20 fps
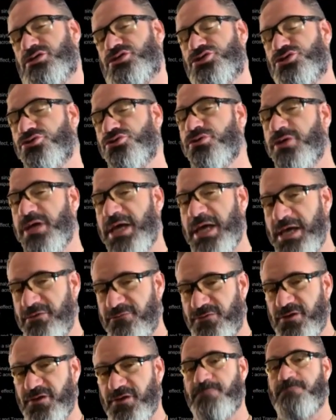too
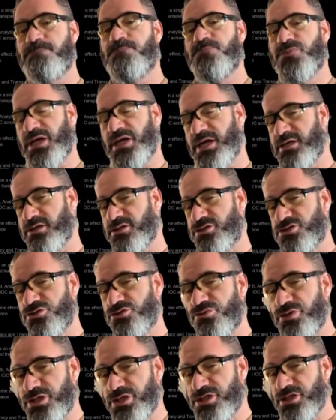heavy and
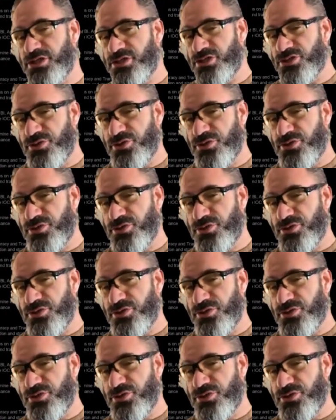too rigid and